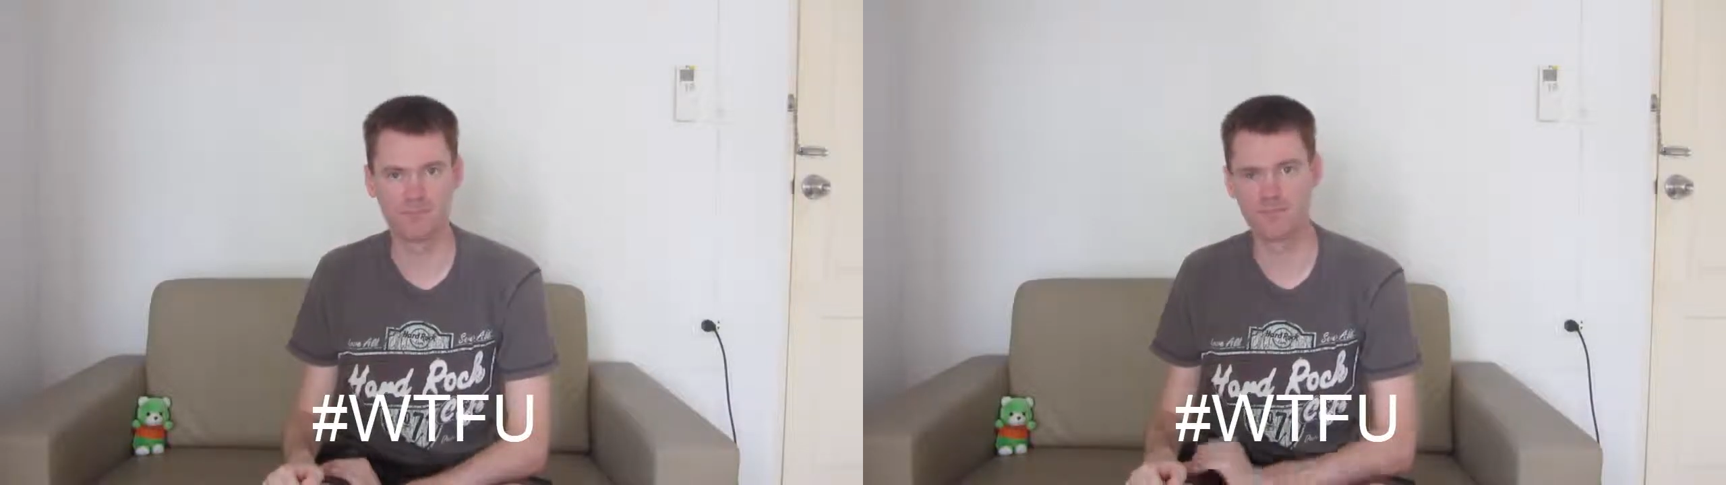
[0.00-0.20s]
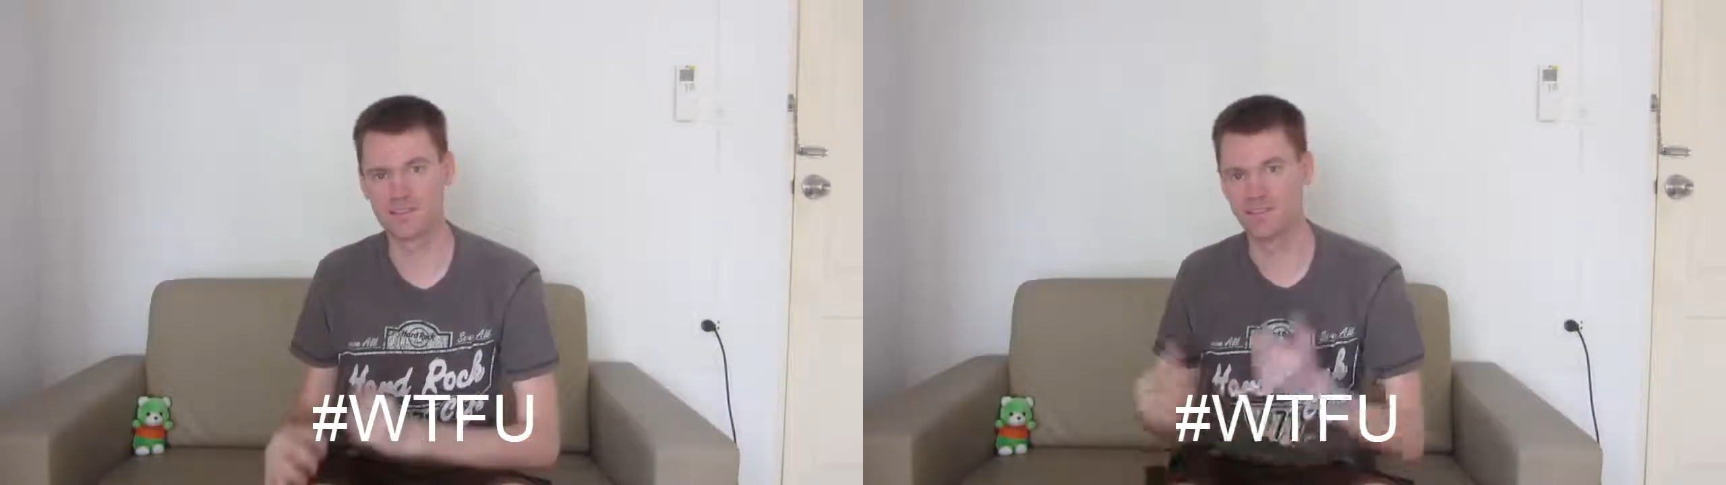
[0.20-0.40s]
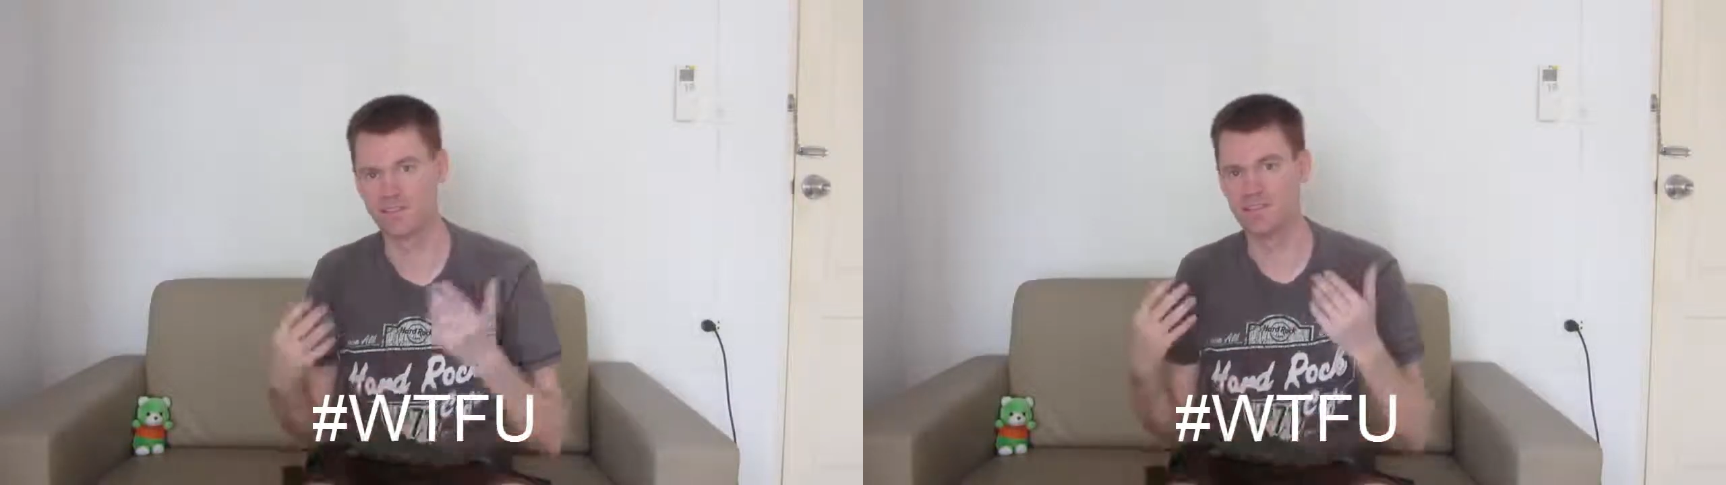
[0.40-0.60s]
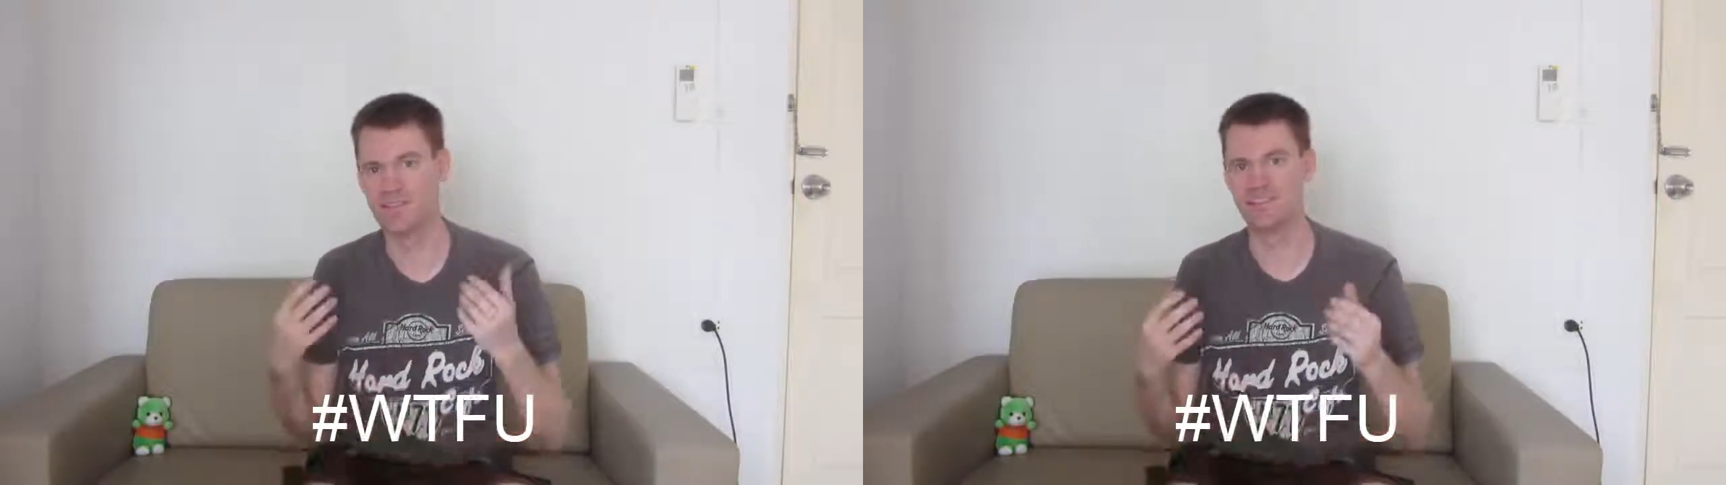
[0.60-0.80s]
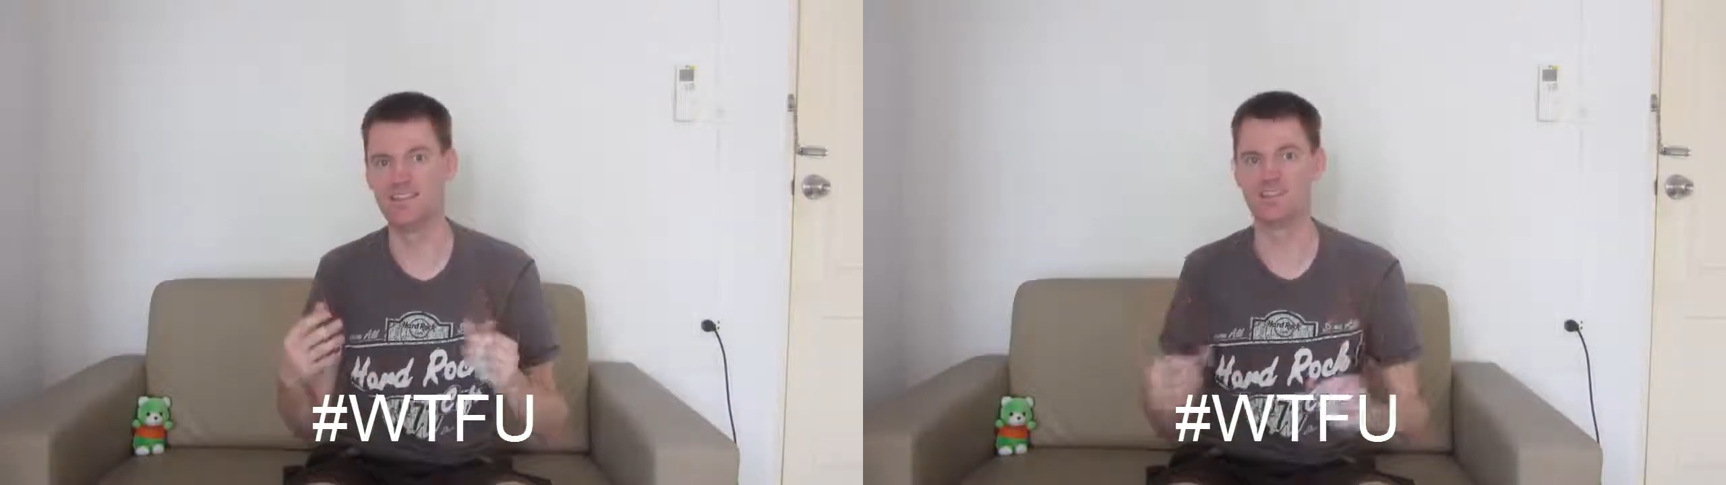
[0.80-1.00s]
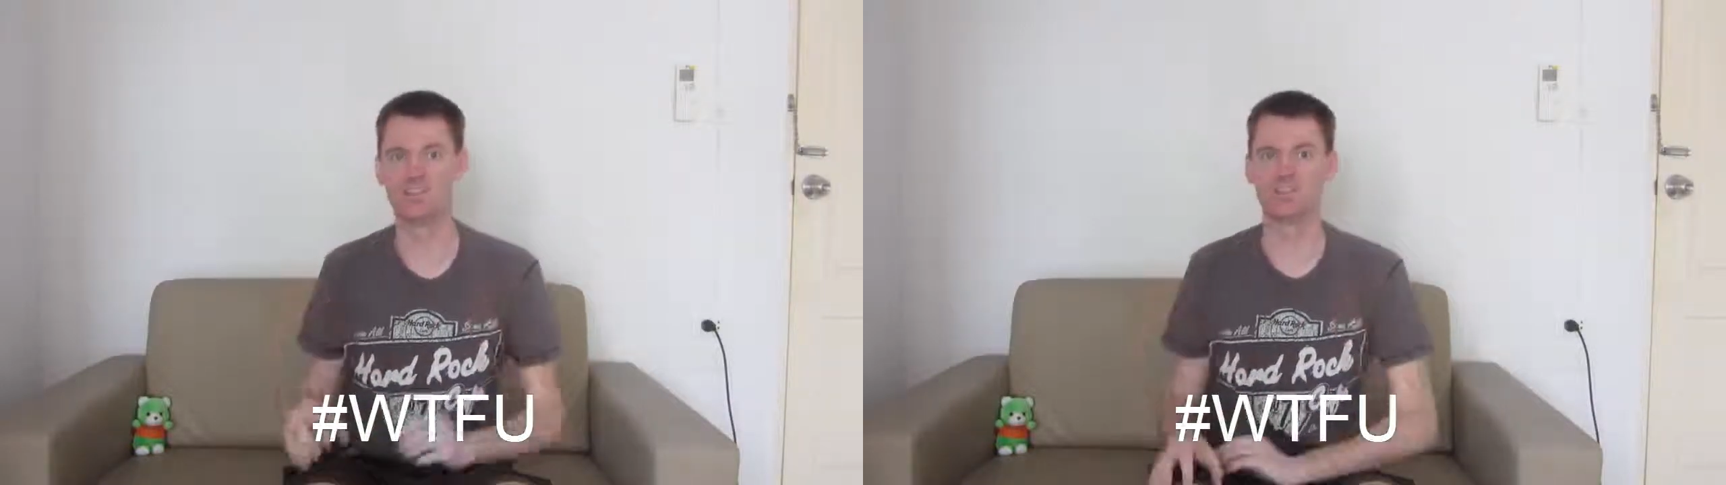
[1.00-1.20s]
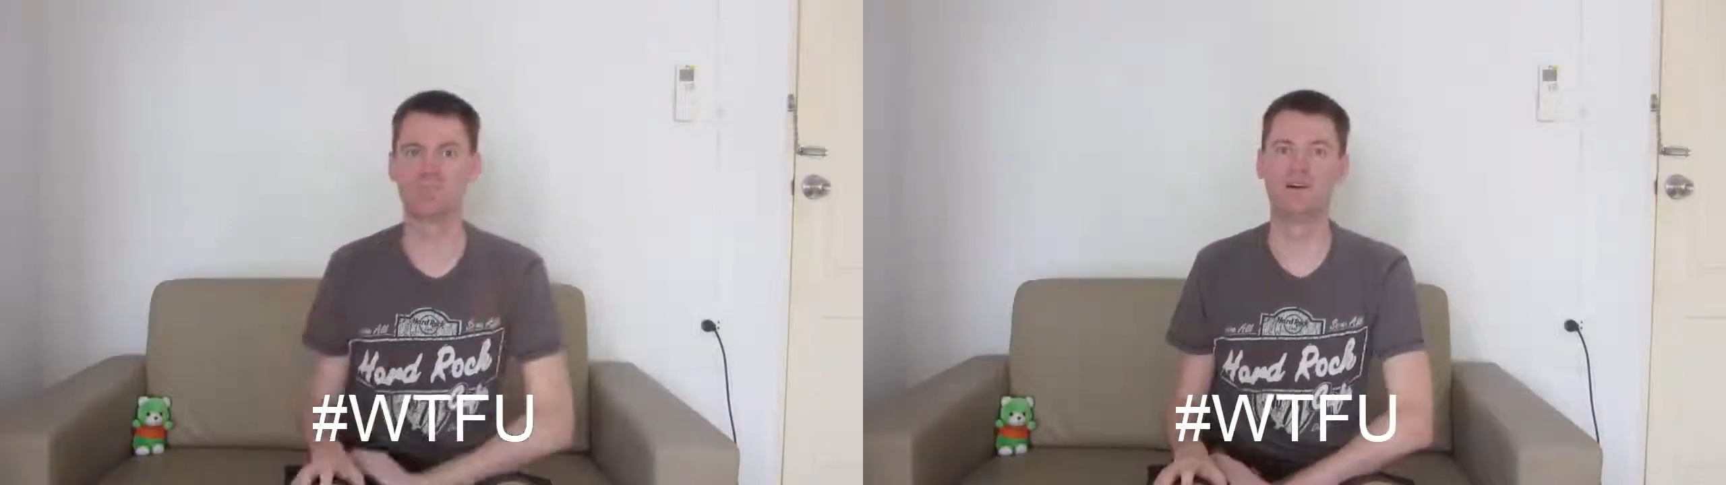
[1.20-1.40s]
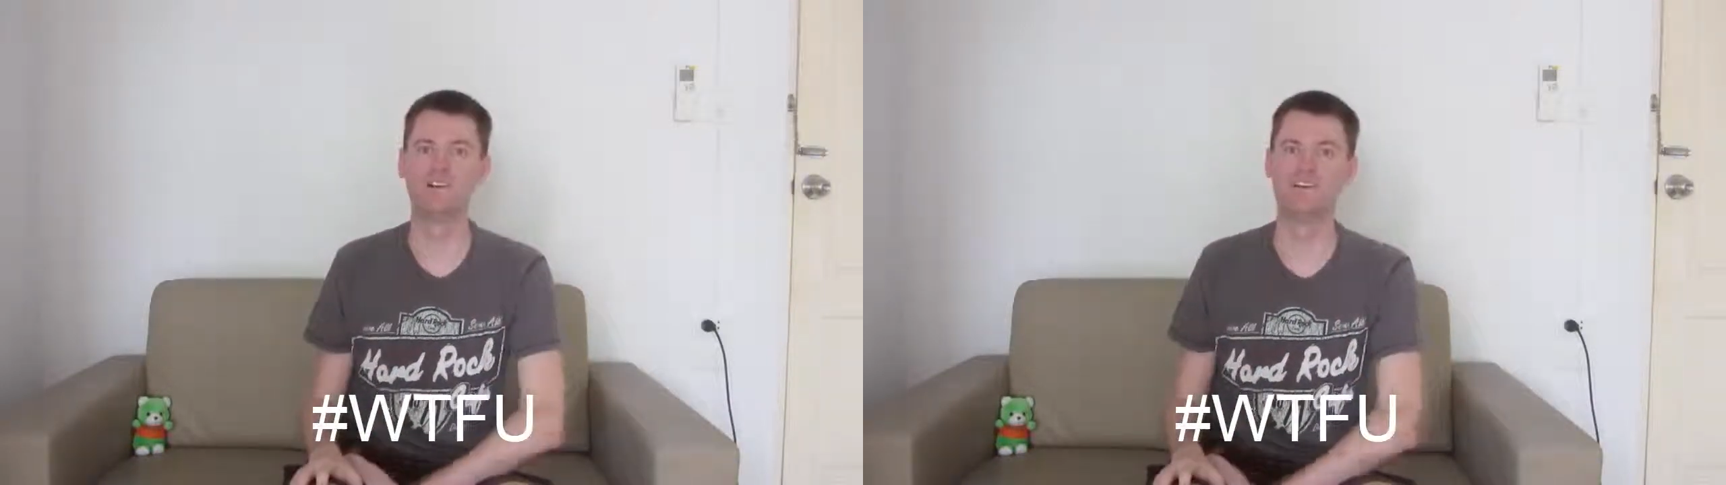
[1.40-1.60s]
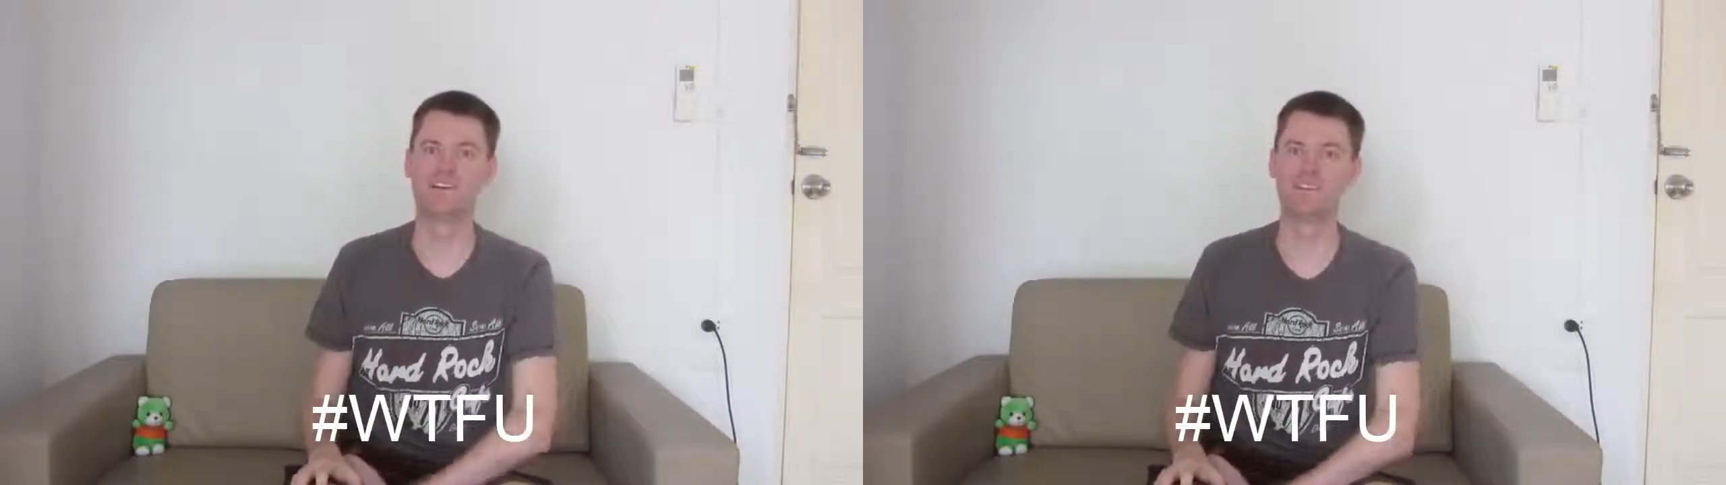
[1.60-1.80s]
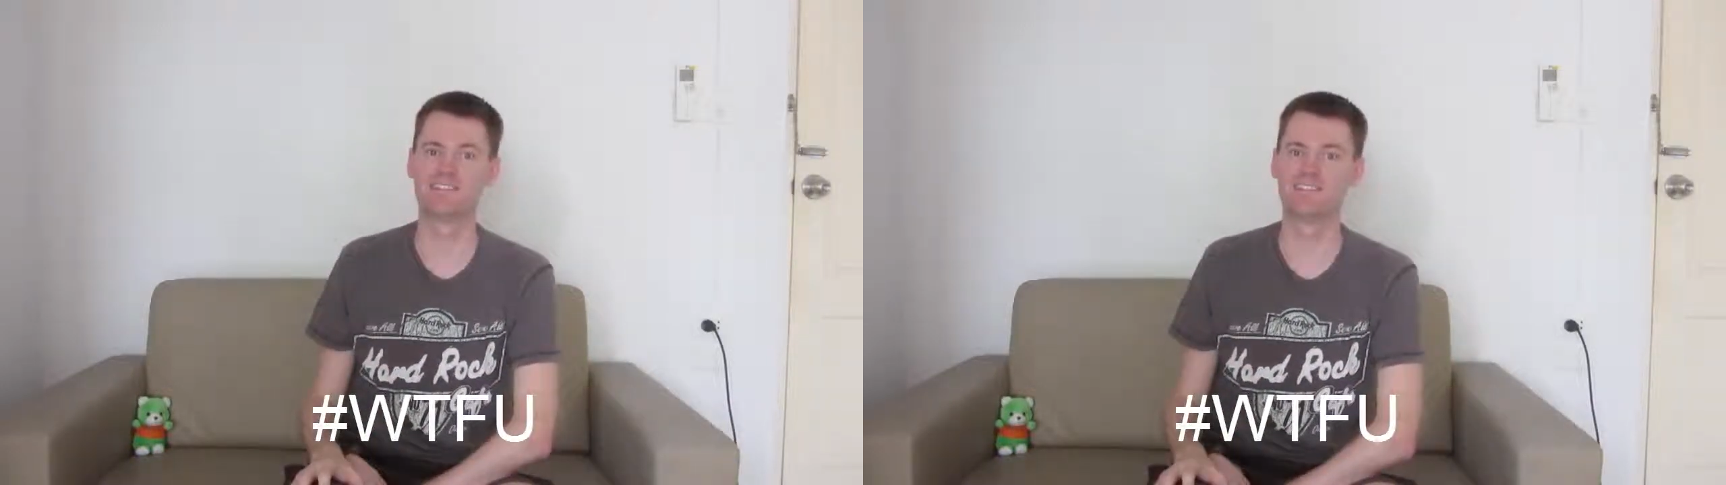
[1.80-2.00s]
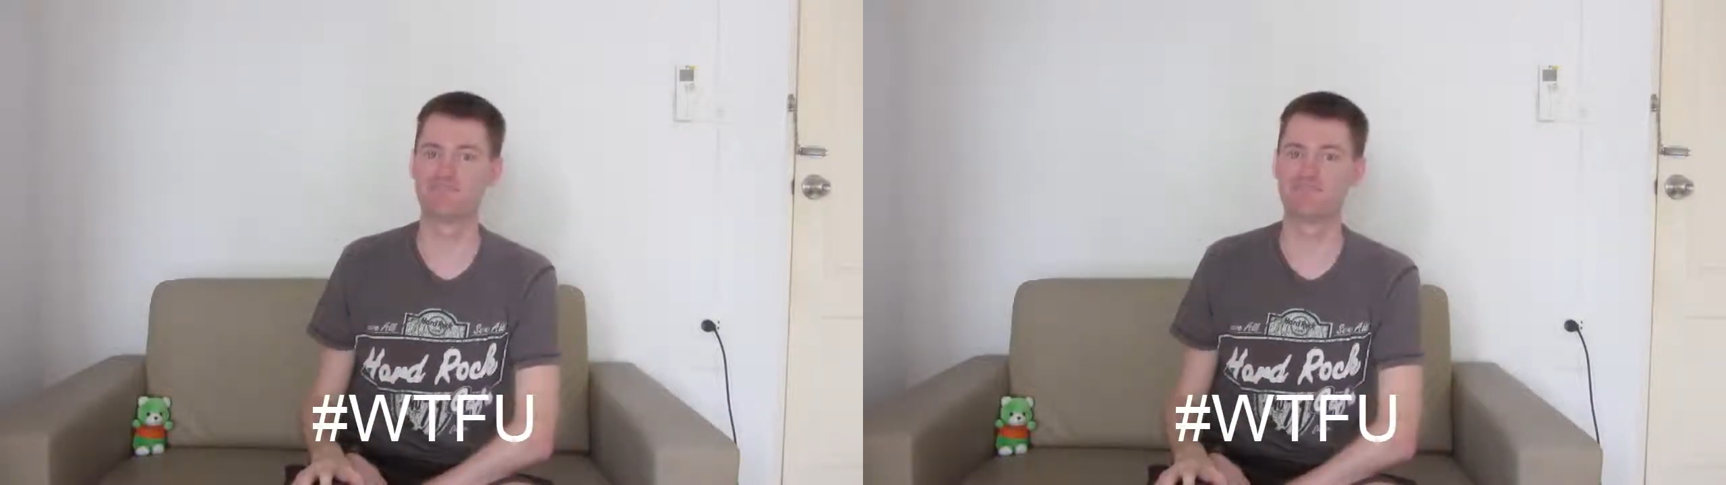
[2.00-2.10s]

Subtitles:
But hey, that's just my thought.